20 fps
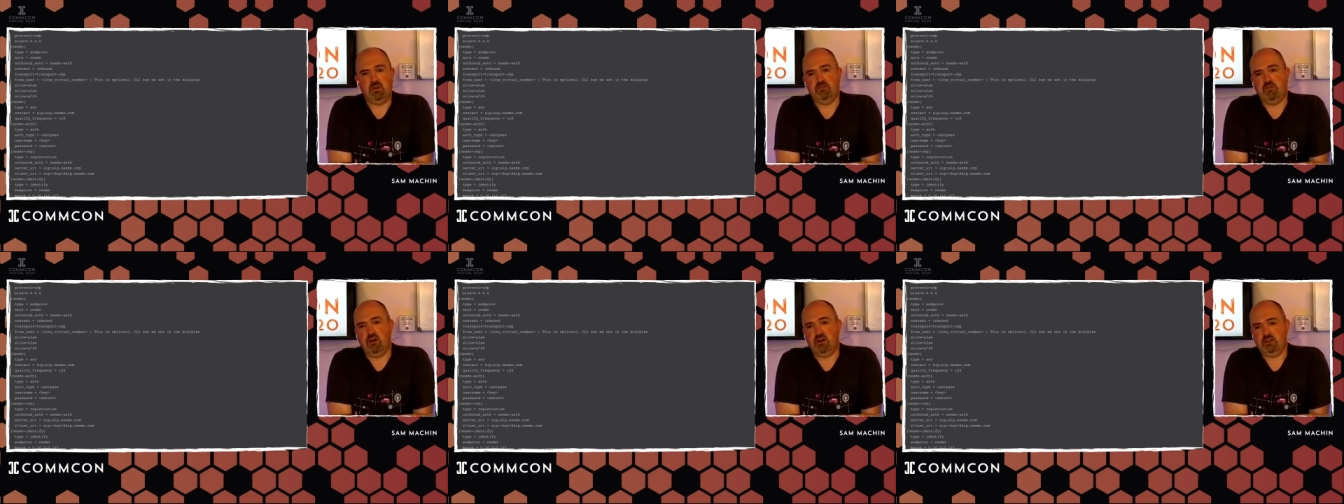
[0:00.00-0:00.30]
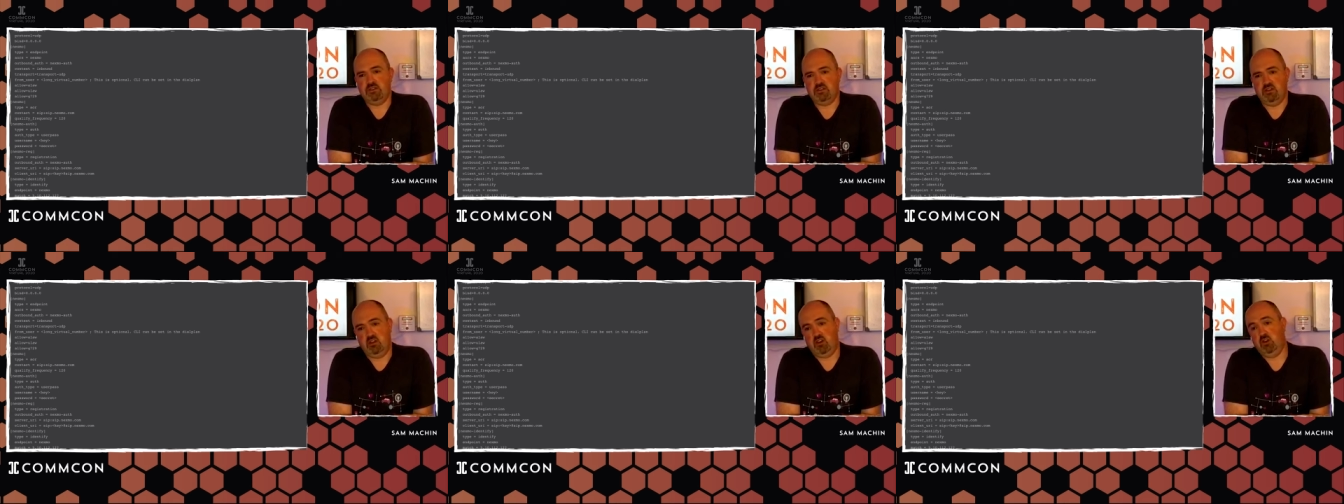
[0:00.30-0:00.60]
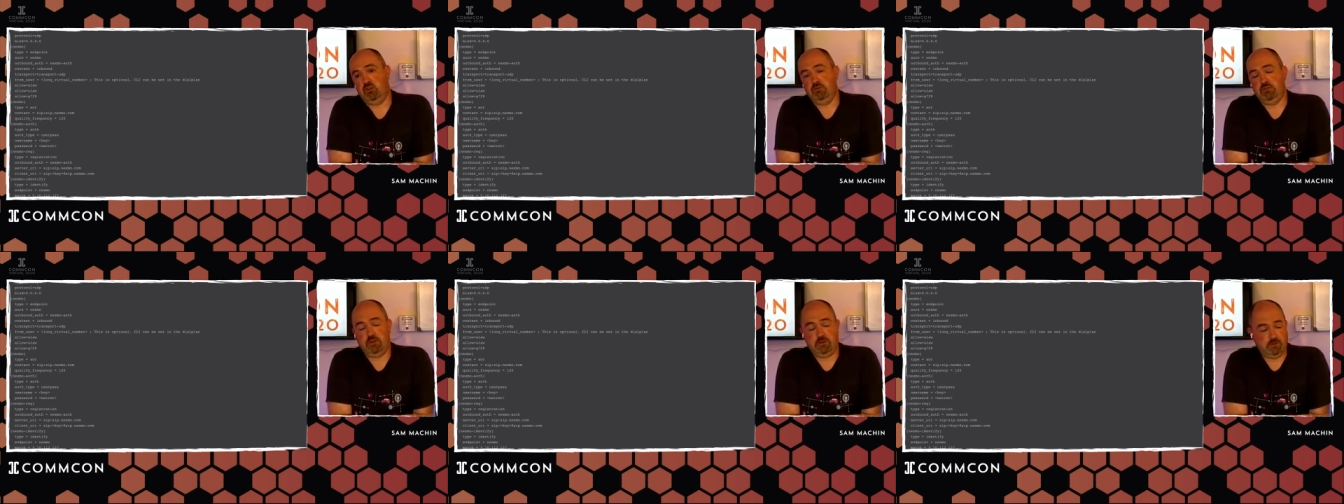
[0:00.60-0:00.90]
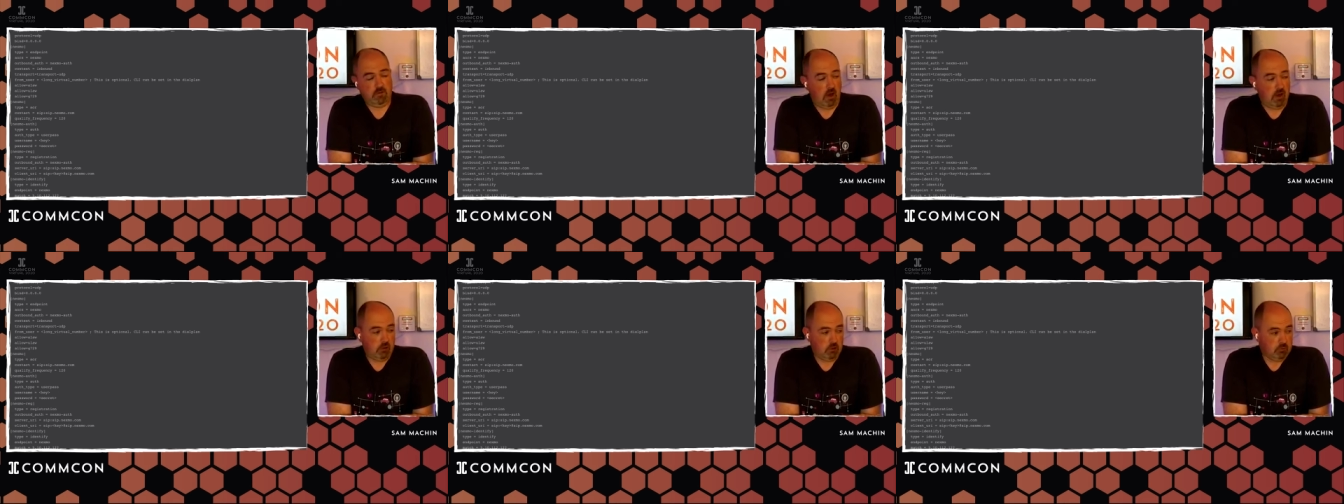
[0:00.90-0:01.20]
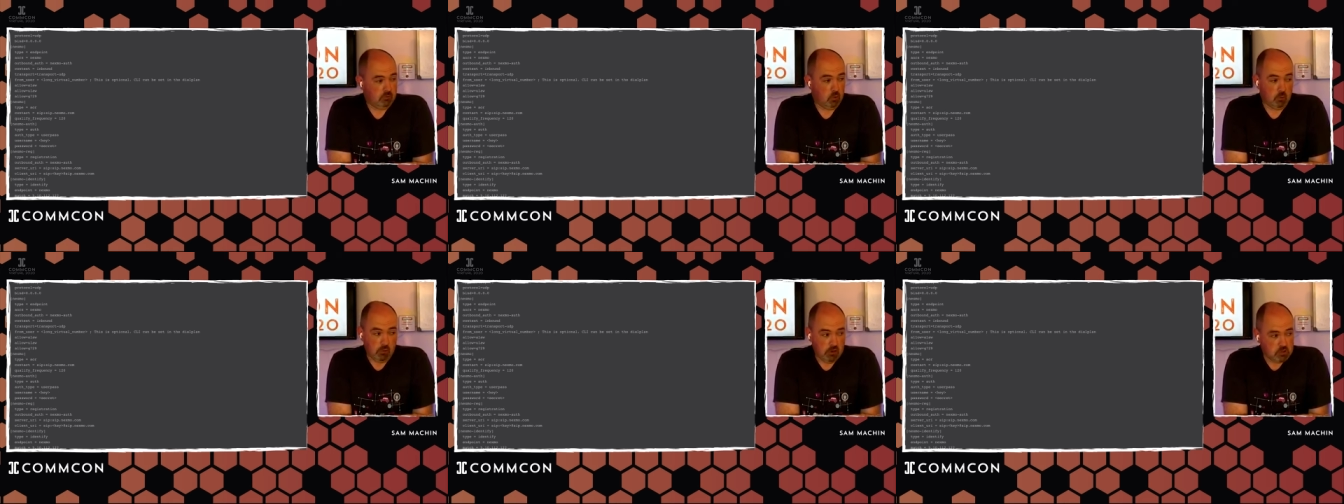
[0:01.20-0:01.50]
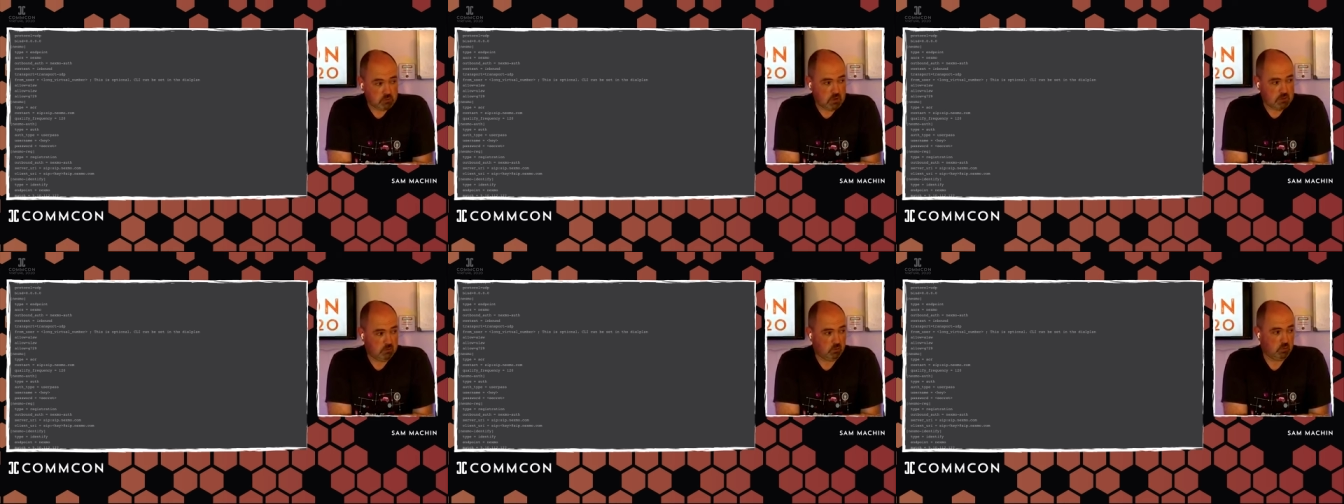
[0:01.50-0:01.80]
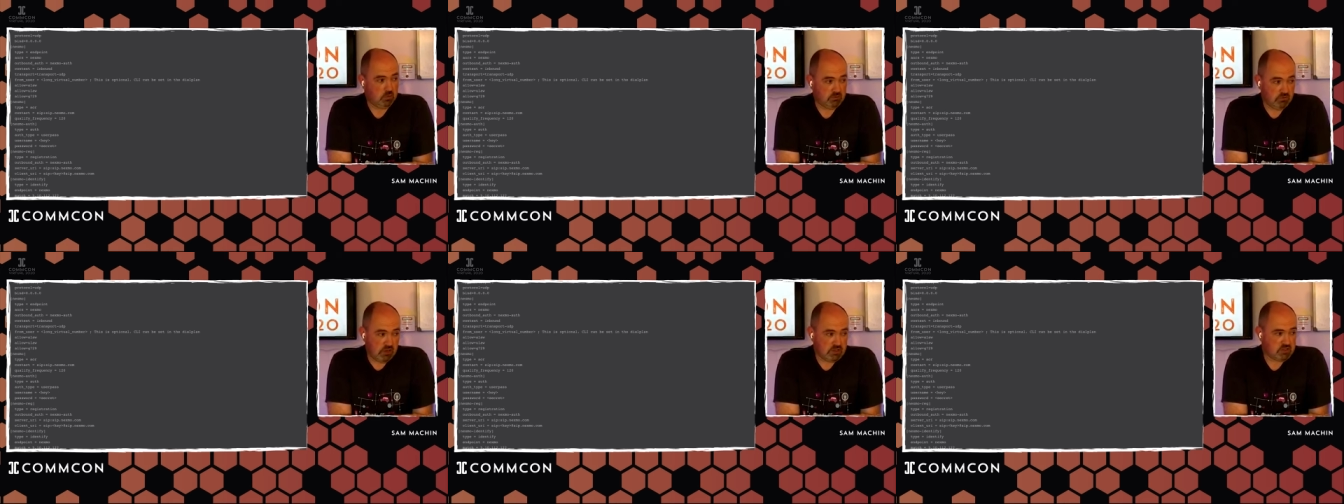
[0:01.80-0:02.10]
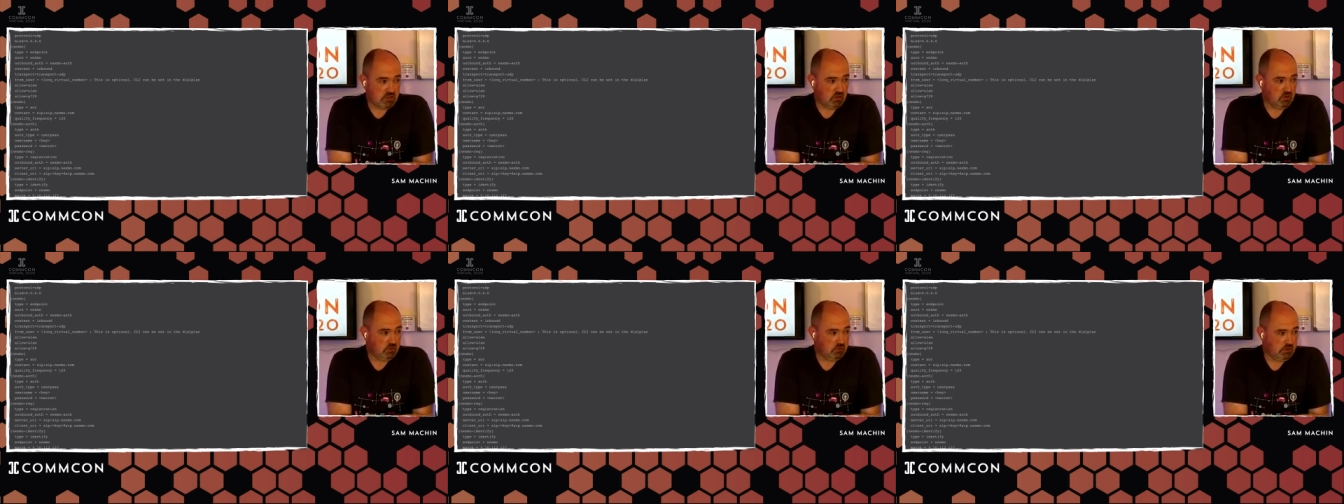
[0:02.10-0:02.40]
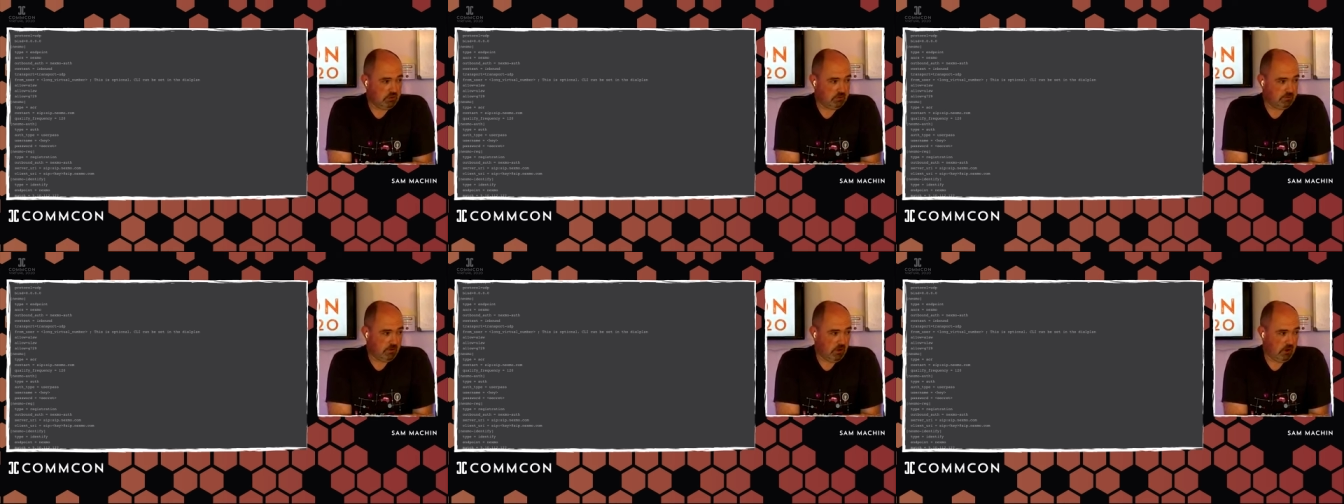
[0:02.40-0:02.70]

we write a config file, or most people will write a config